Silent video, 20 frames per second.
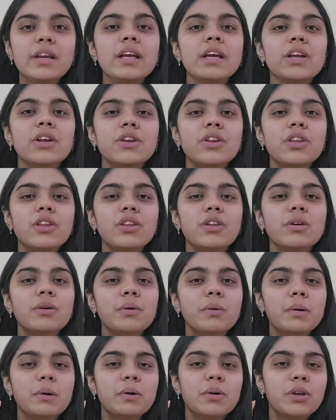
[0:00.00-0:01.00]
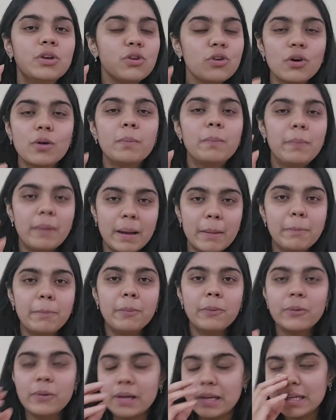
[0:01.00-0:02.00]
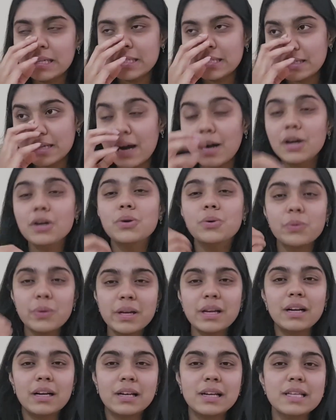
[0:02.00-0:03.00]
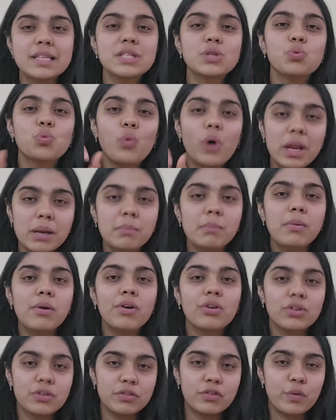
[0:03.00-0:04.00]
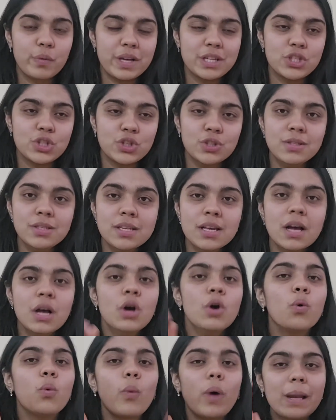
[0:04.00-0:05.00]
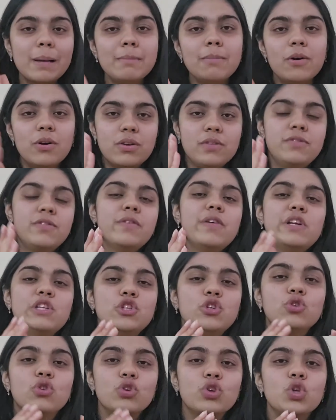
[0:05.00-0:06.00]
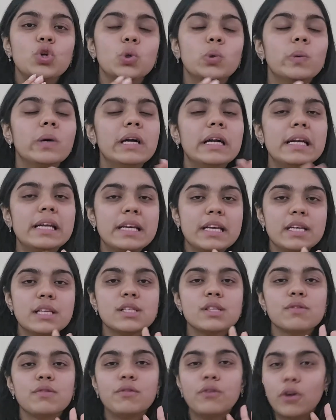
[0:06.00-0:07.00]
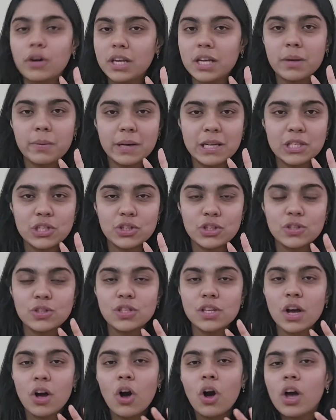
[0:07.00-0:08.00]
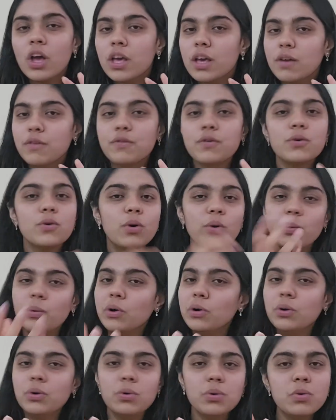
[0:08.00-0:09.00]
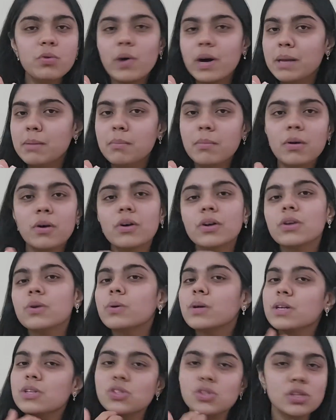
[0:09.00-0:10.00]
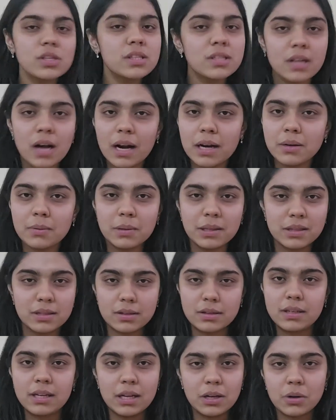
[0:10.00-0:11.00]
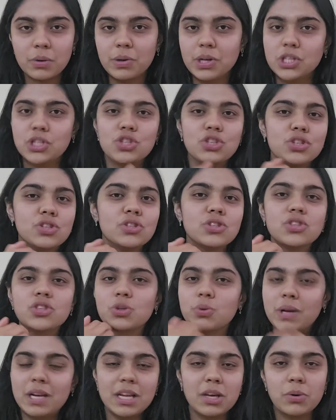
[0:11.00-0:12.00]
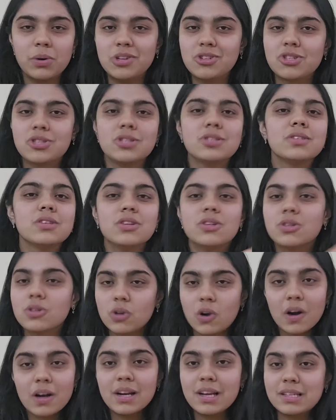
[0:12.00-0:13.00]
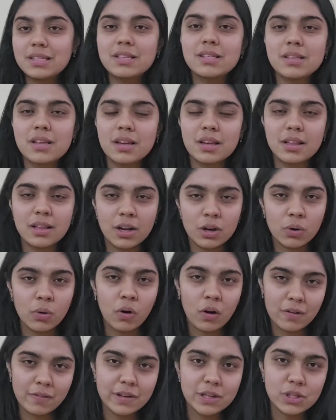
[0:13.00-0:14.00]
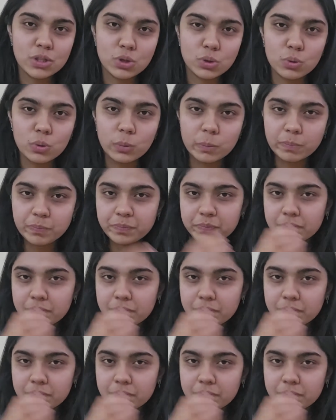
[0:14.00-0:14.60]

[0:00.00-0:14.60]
in your prep only, start doing at least one block of questions. One block of question on UWorld is 40 questions. If you don't want to do one block, you can just start with 10 questions, 20 questions. It's not necessary that you always do